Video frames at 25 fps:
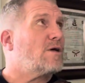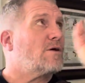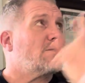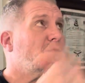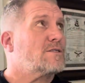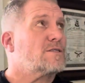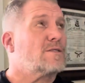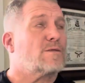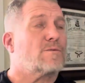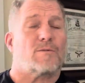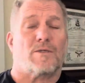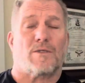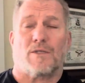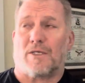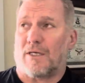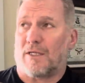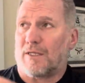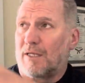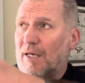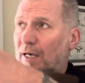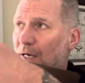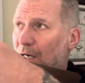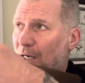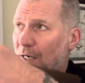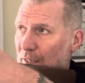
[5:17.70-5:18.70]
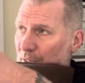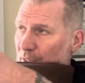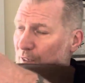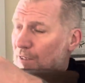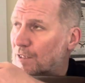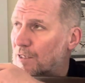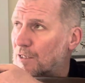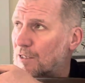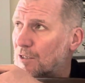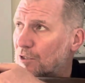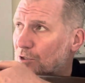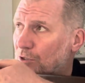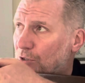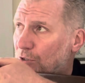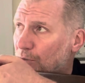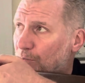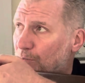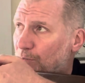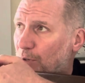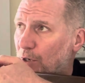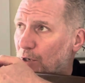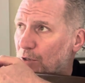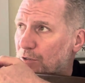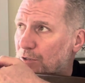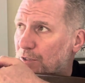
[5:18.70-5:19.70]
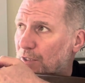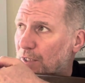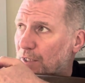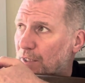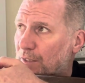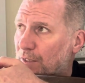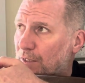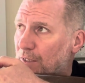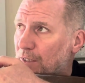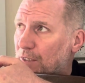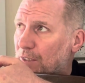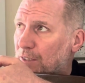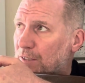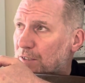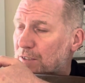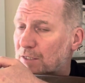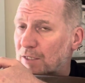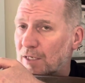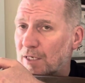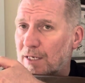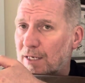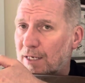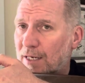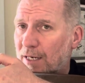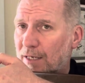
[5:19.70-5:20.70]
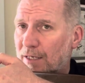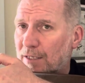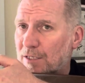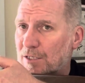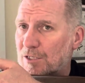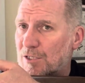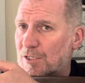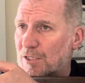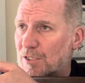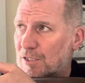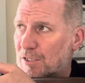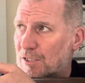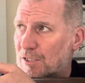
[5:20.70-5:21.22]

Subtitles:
or something like that, you could post like this, and this just